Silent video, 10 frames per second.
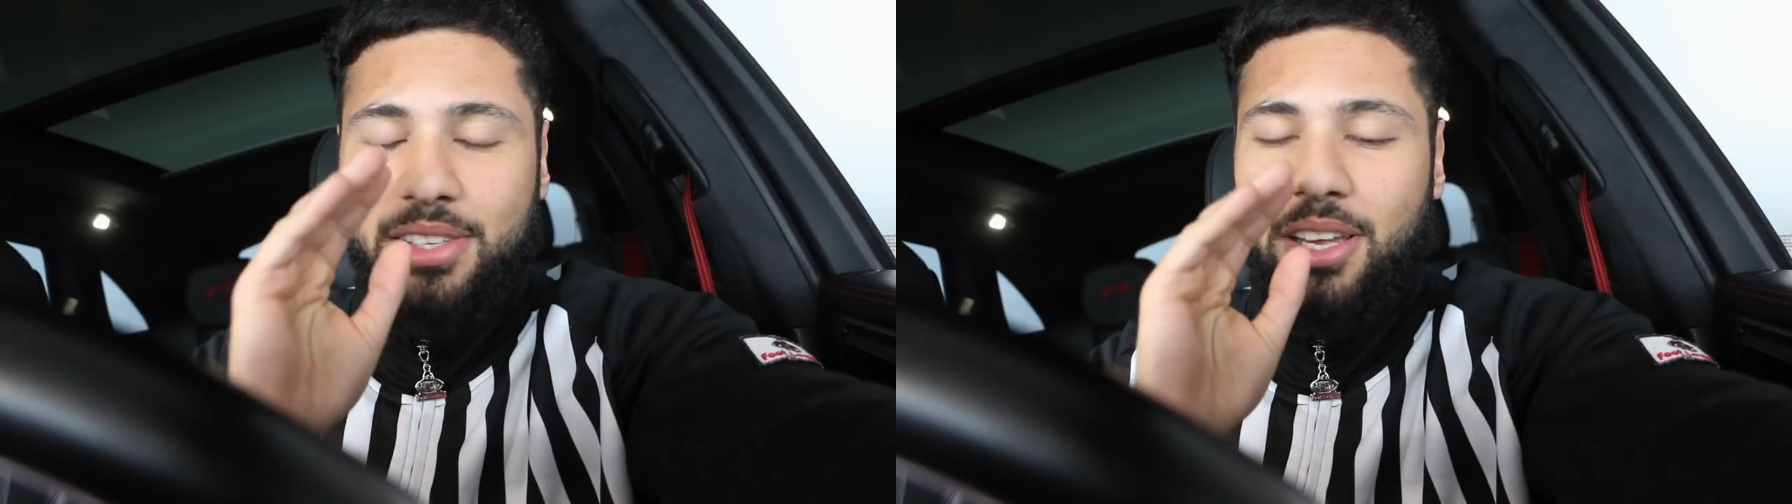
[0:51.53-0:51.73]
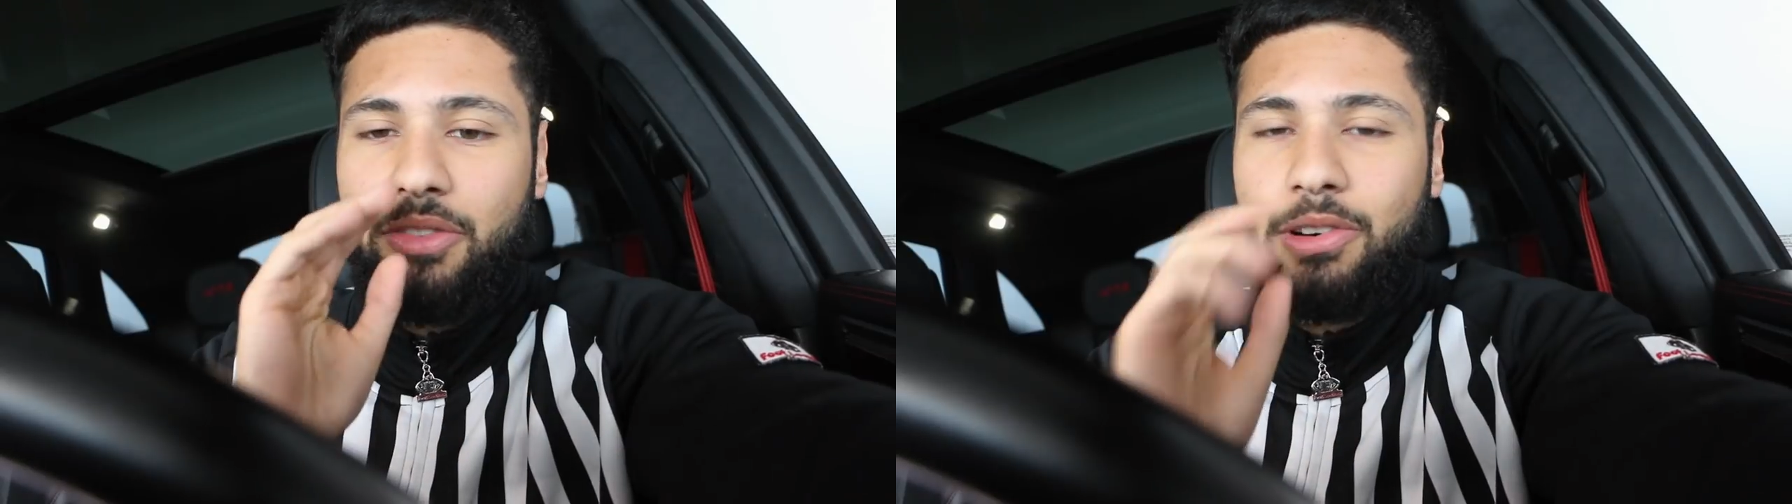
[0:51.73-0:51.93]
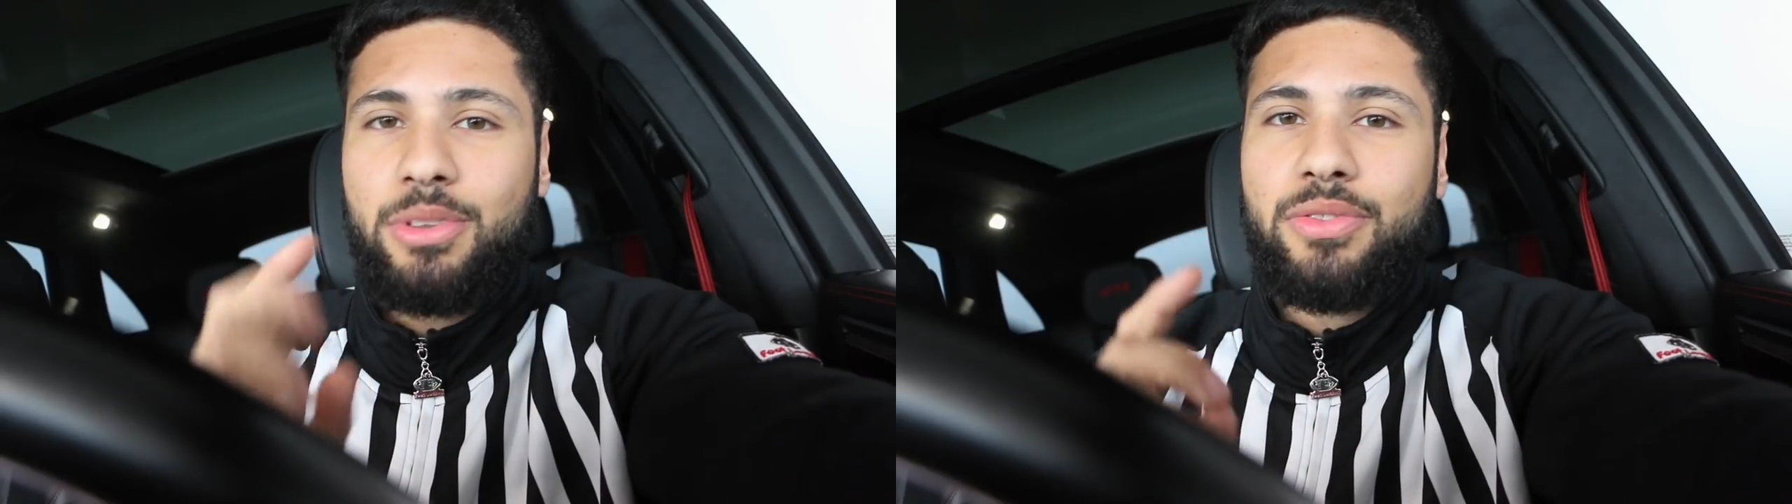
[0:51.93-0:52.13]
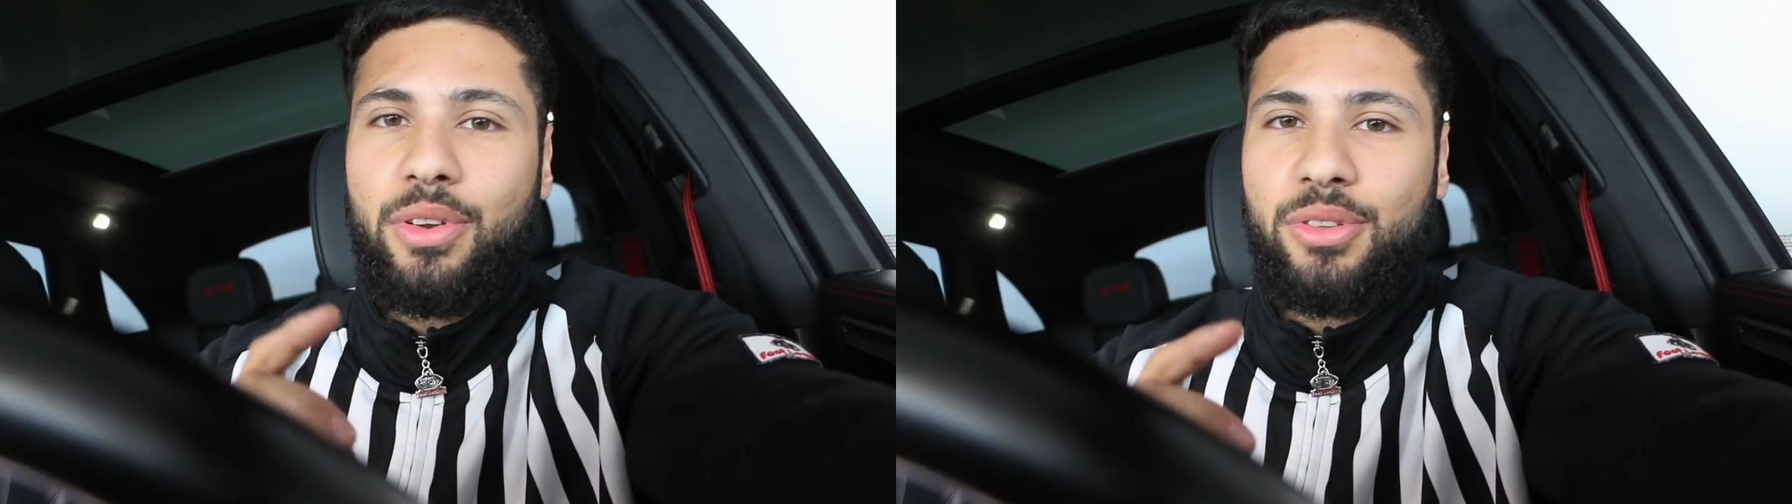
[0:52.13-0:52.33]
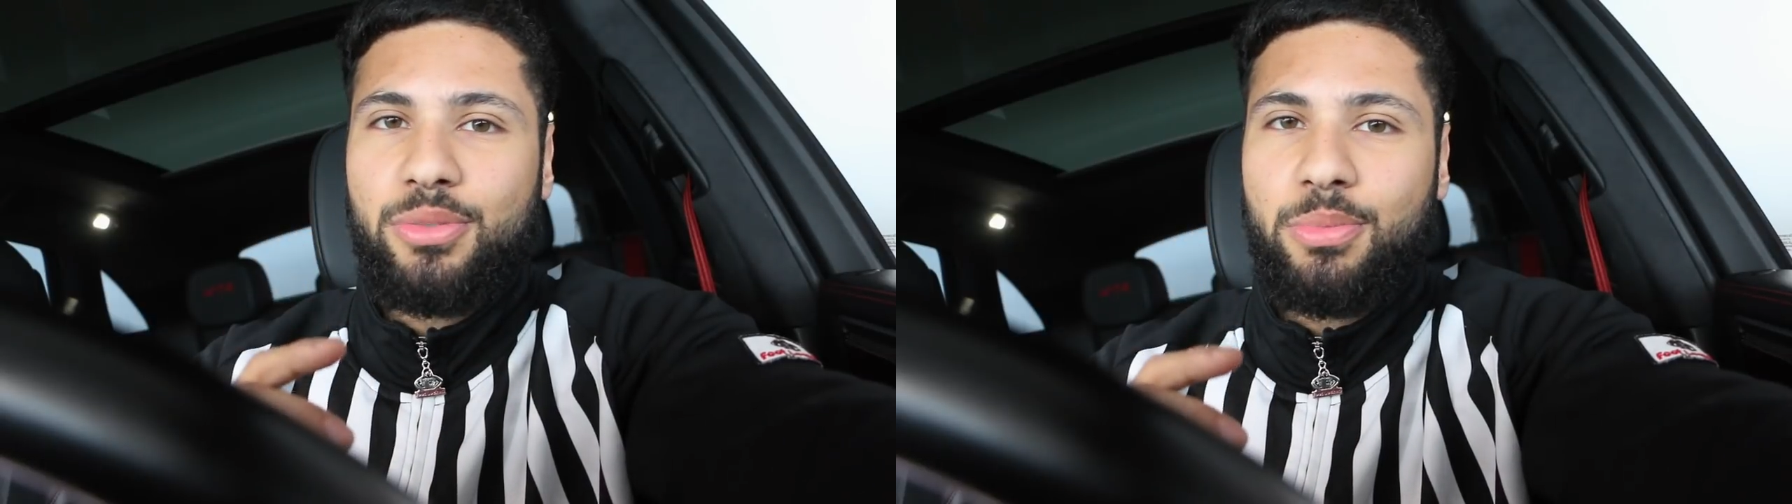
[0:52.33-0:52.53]
Thank you very much for
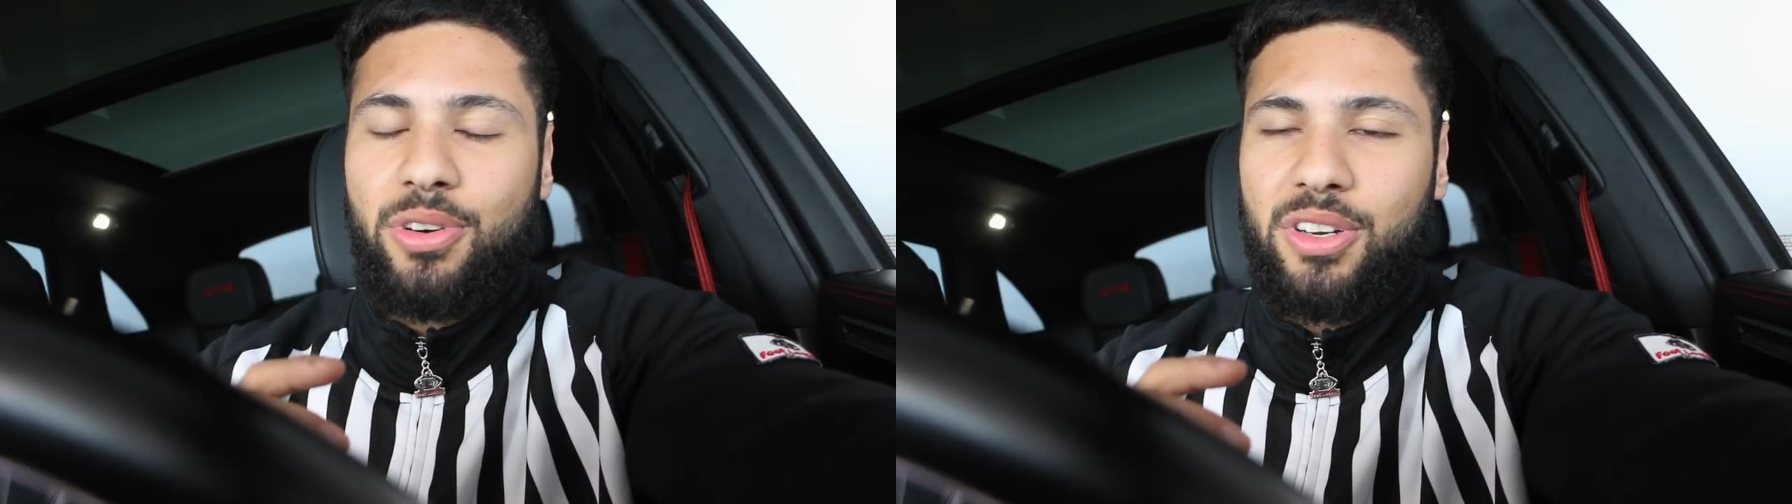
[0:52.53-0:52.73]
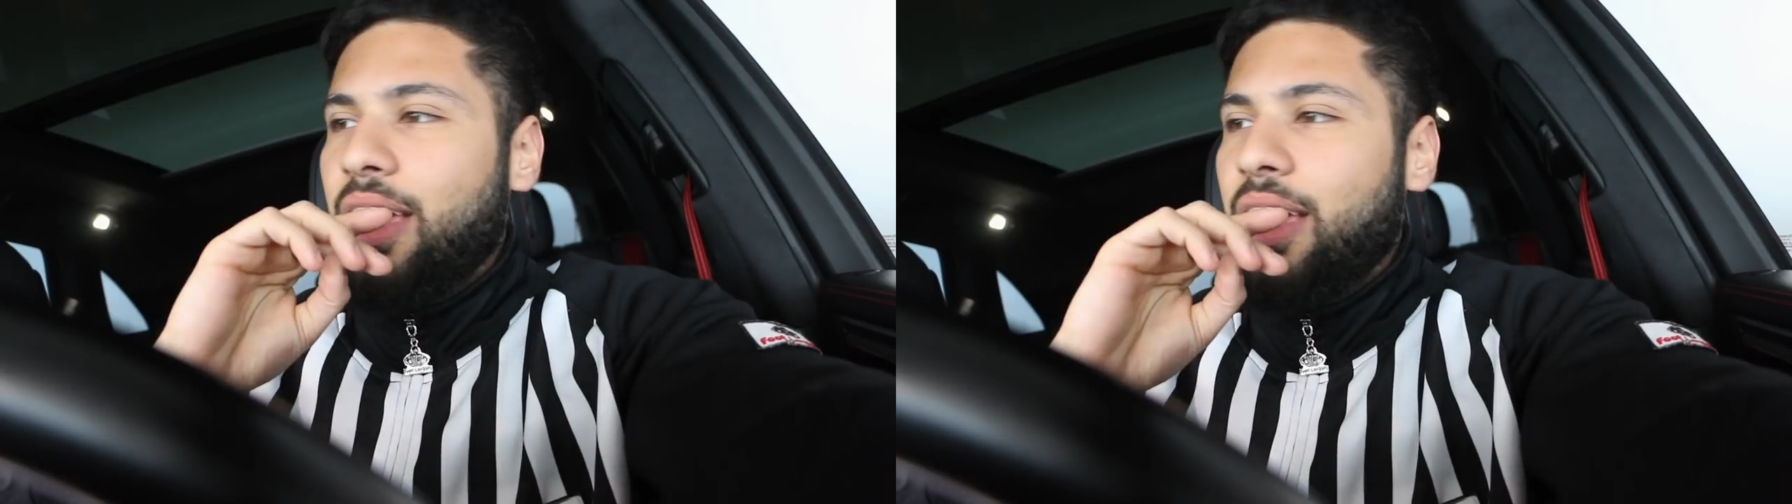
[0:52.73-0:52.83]
the support.